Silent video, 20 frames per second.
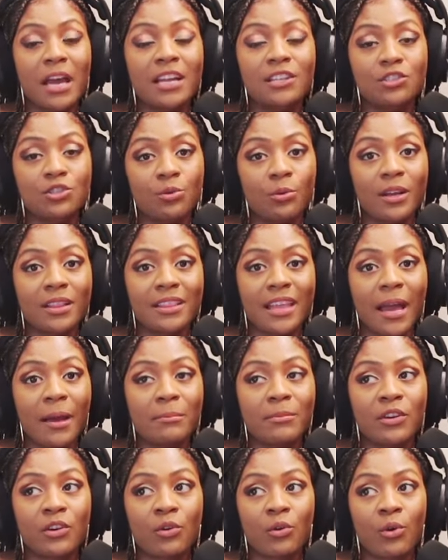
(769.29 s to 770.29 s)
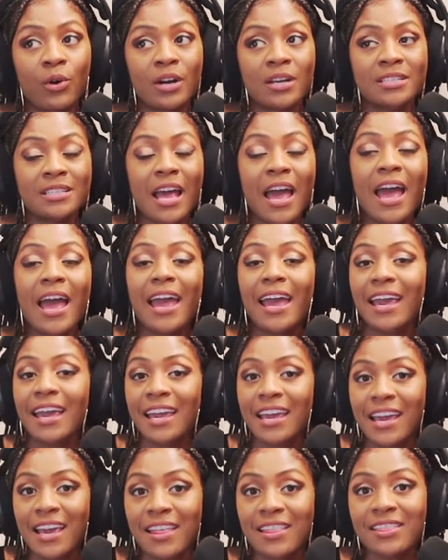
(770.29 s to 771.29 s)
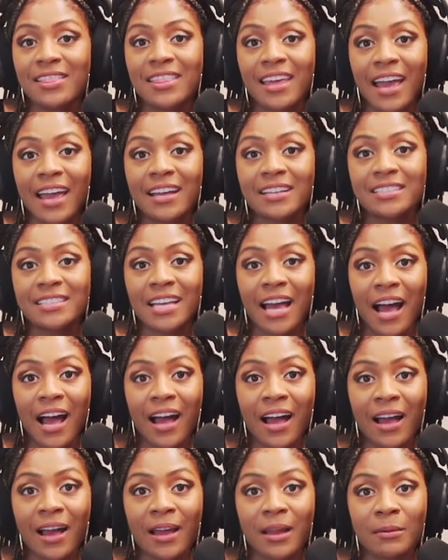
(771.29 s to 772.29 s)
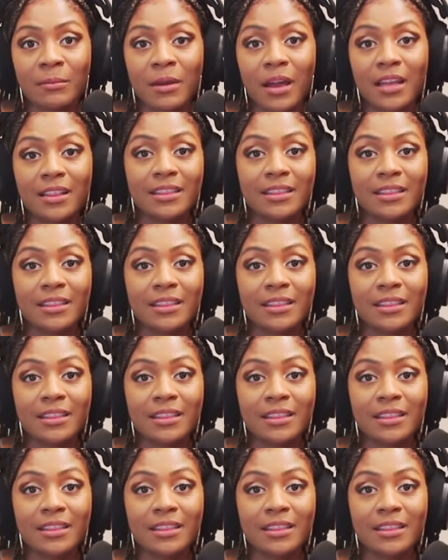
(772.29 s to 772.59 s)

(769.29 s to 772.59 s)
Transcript: and doing that because in that time,